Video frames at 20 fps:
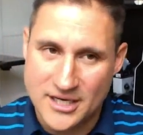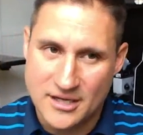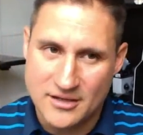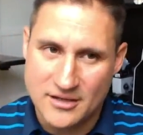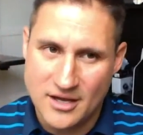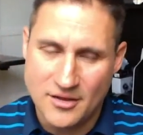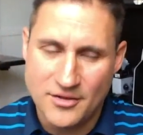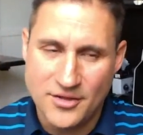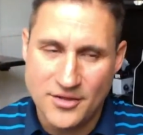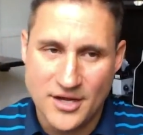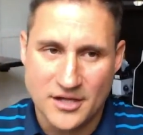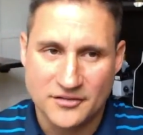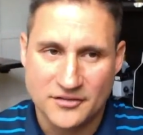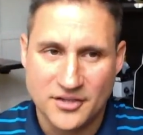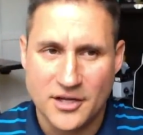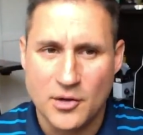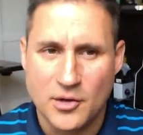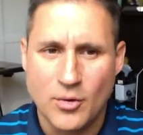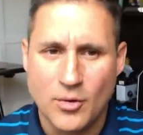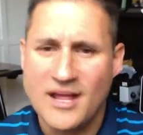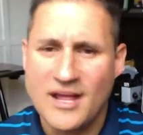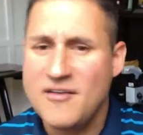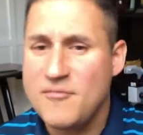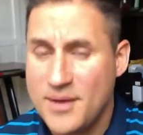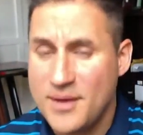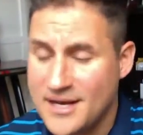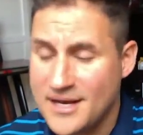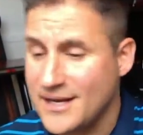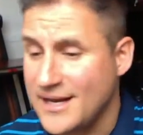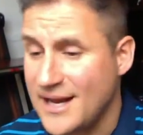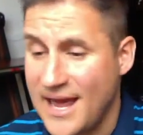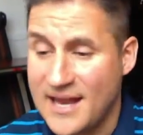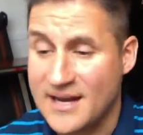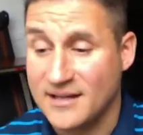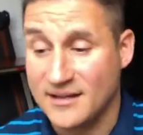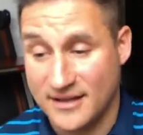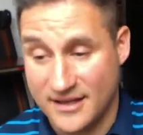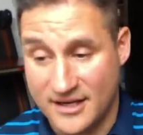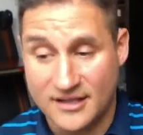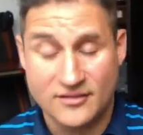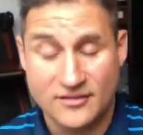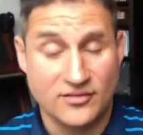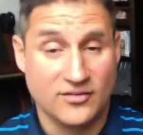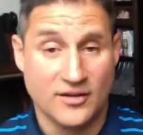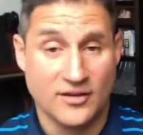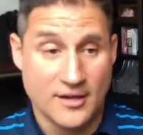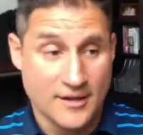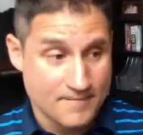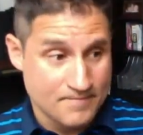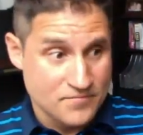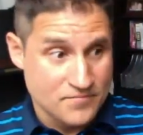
And the other thing I'll tell you, well, I've been in analytics